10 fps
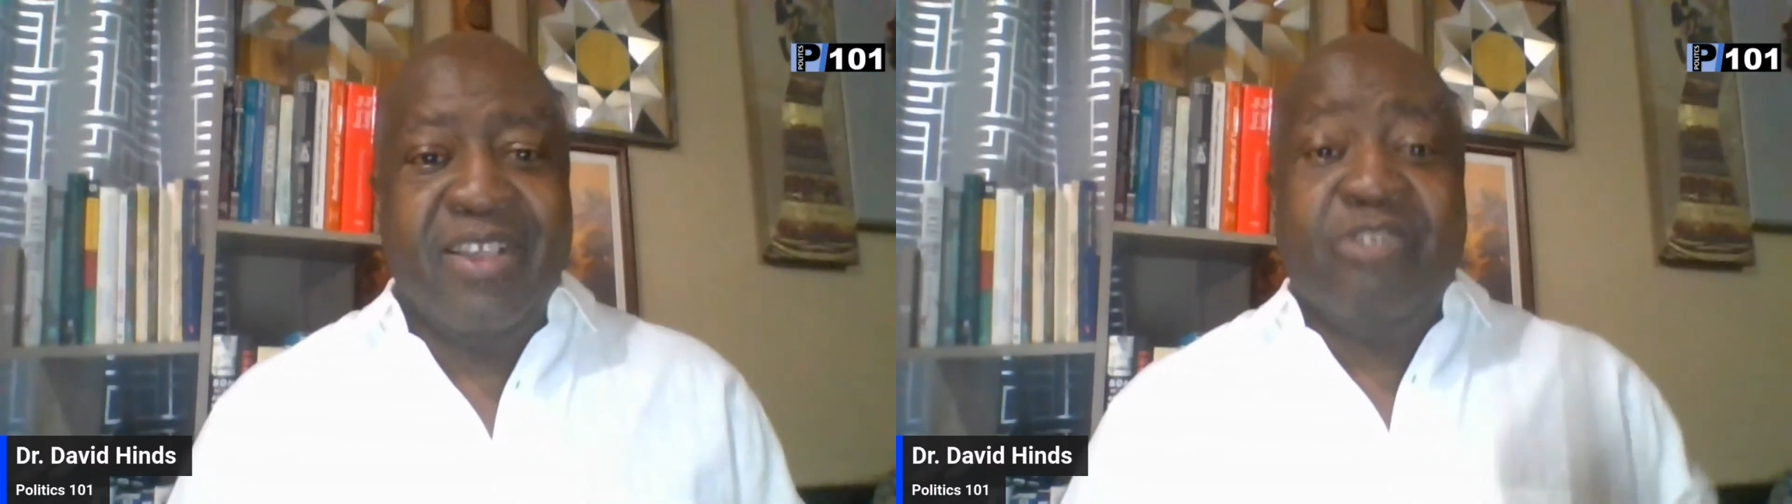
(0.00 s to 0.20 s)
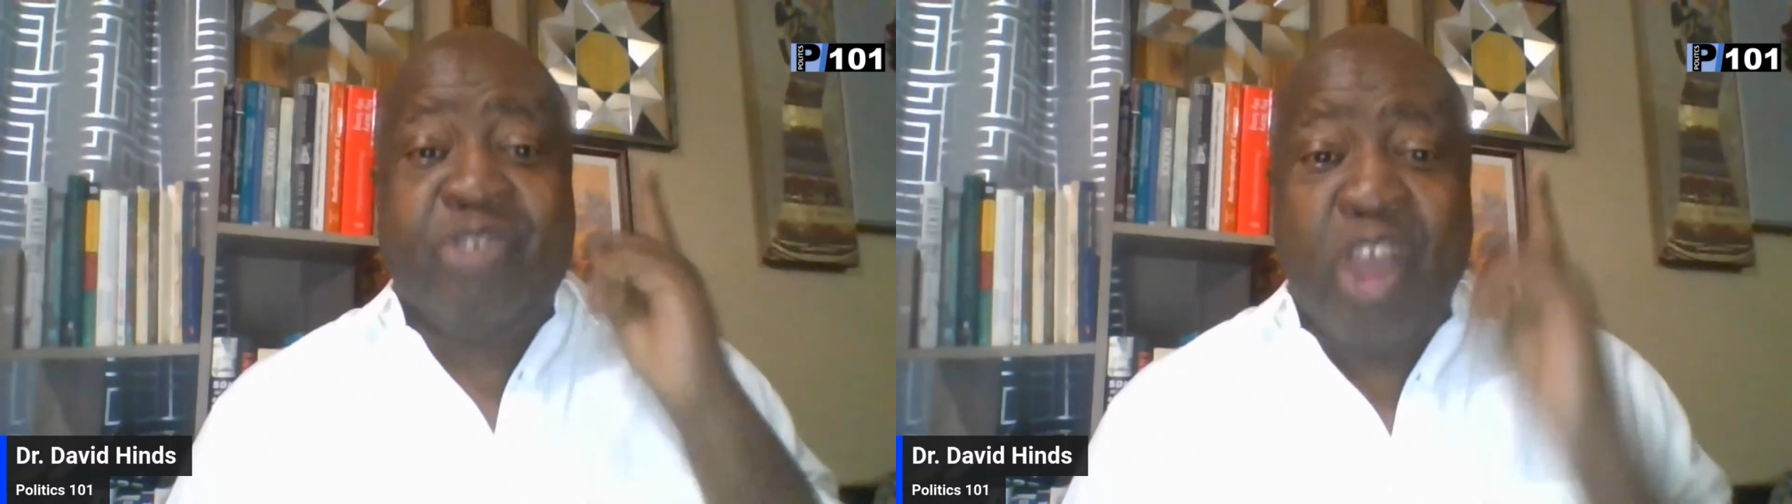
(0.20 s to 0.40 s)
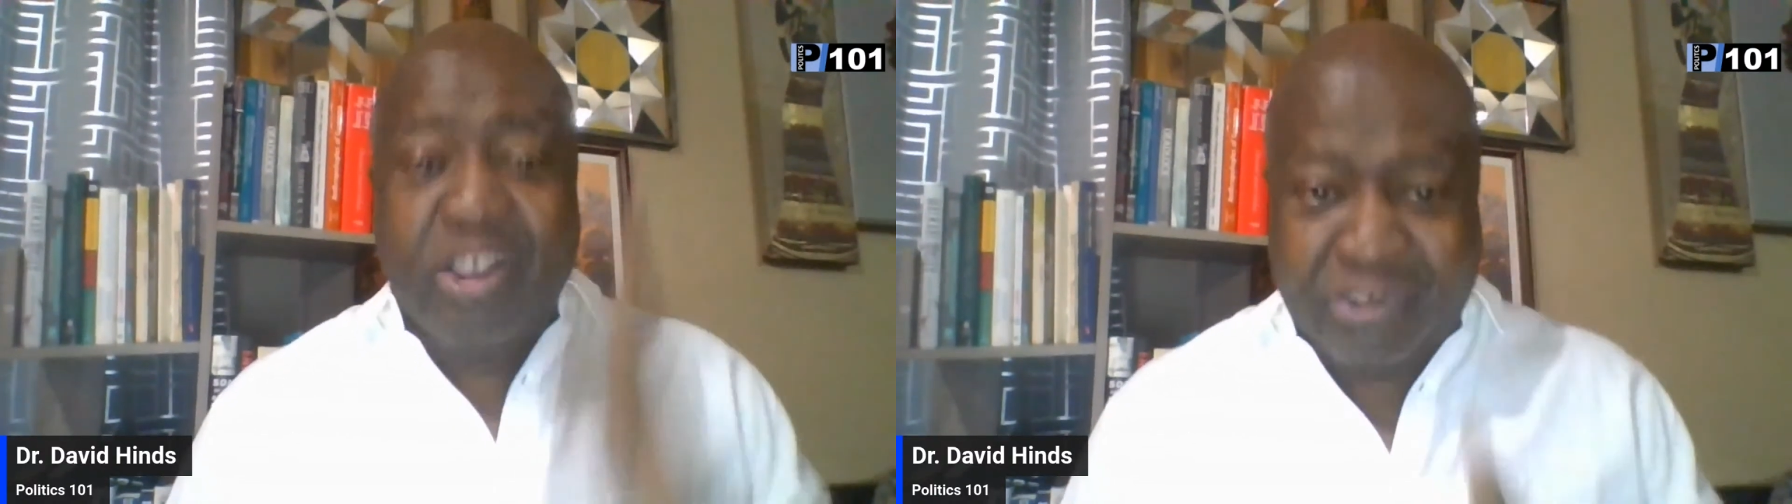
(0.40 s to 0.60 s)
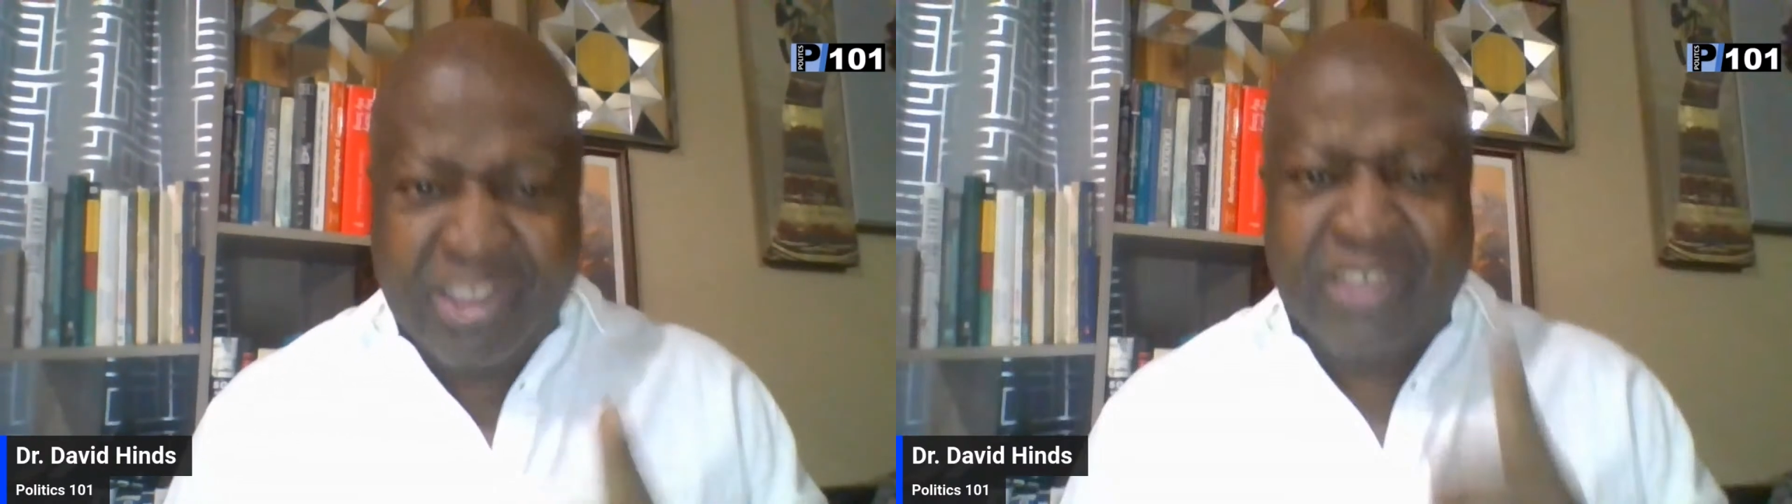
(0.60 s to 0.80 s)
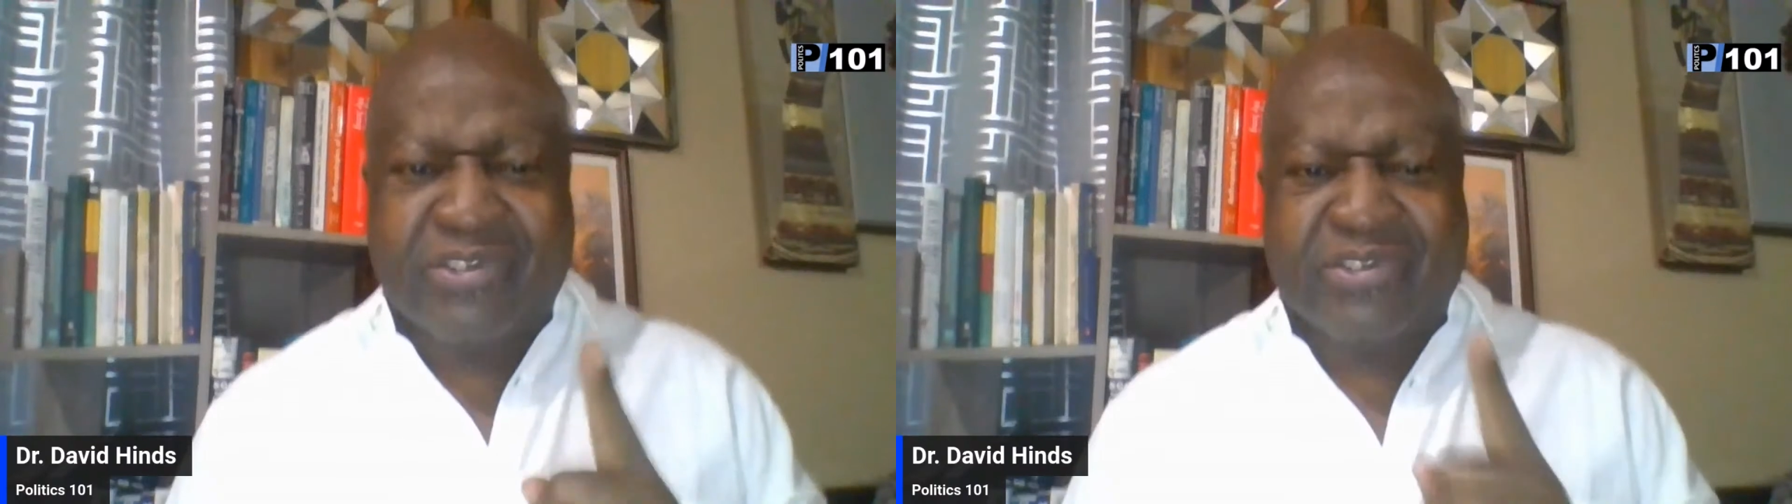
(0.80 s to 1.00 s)

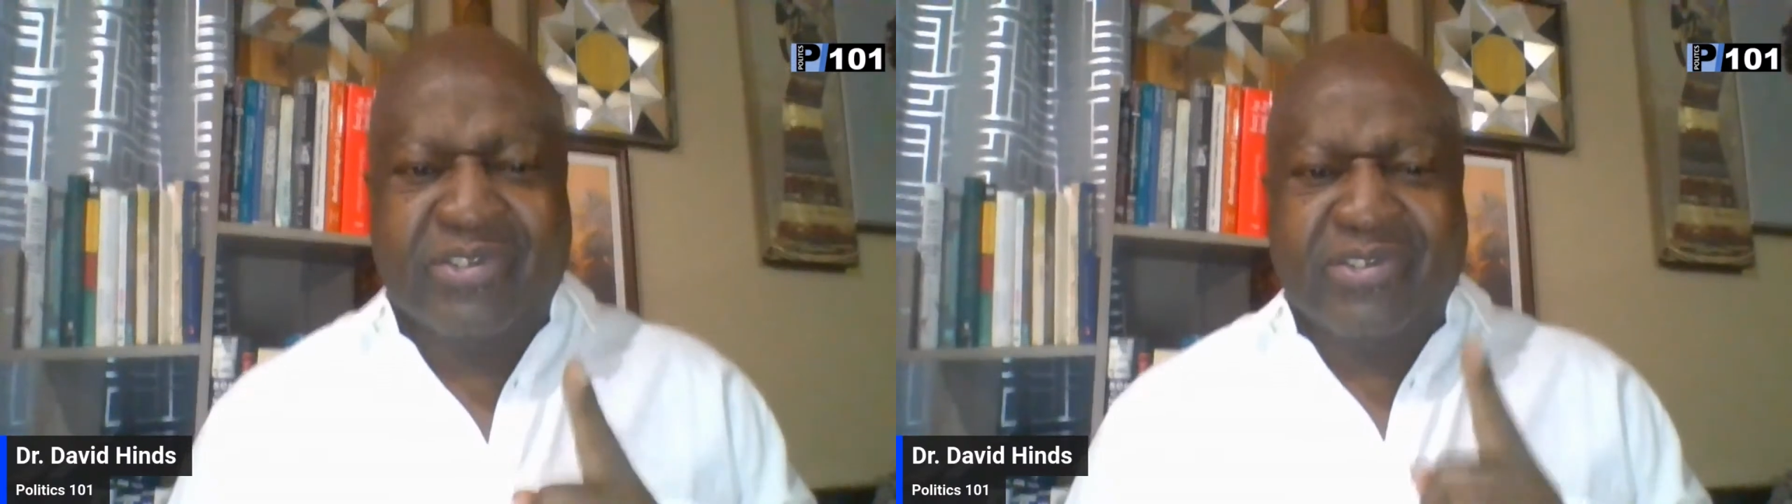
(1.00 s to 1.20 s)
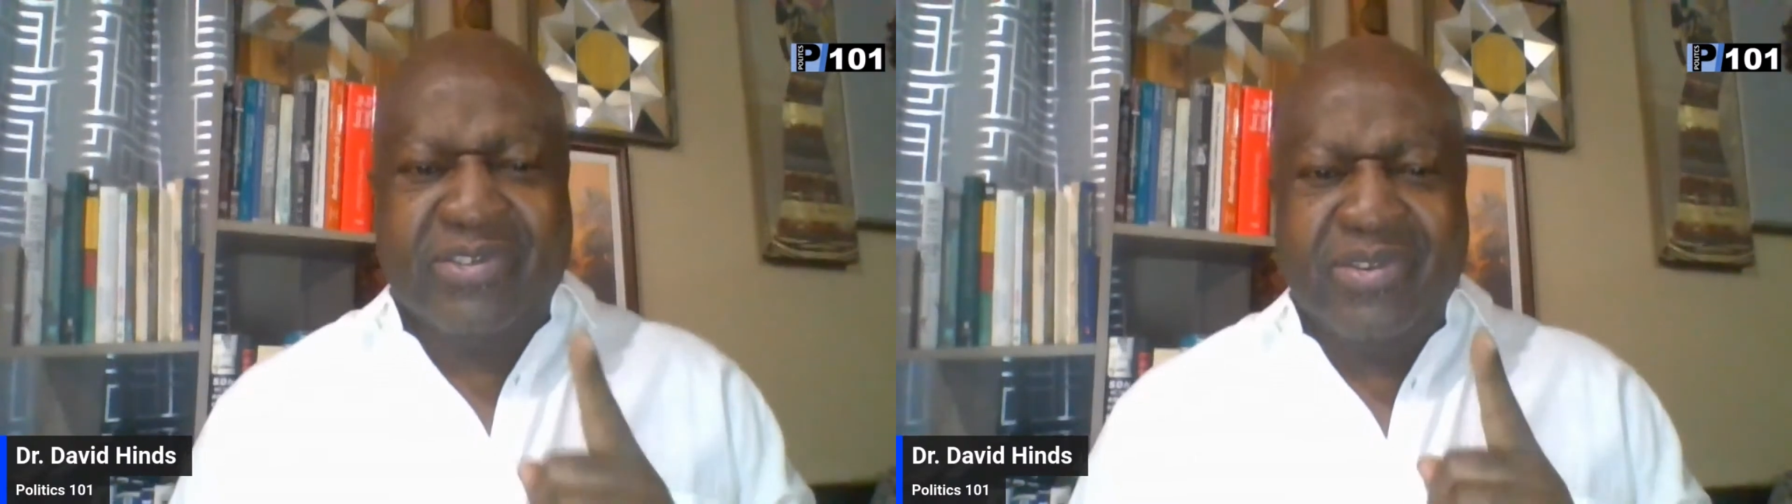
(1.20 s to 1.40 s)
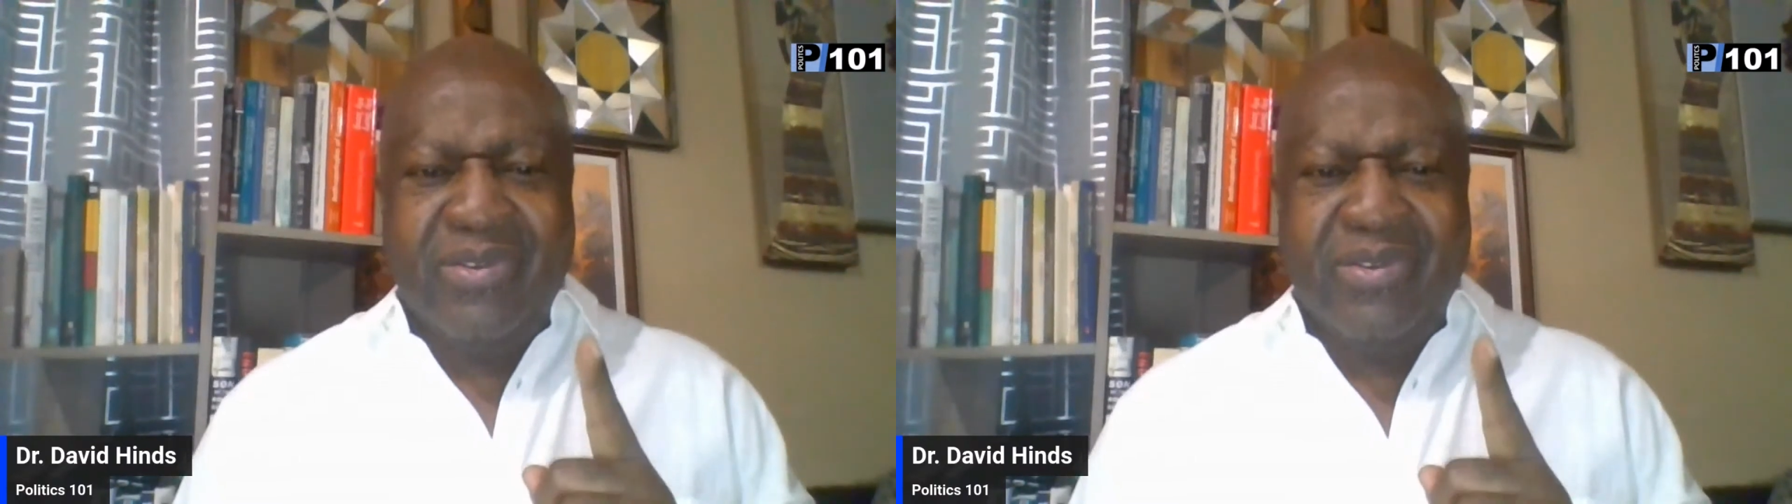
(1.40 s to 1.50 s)
justice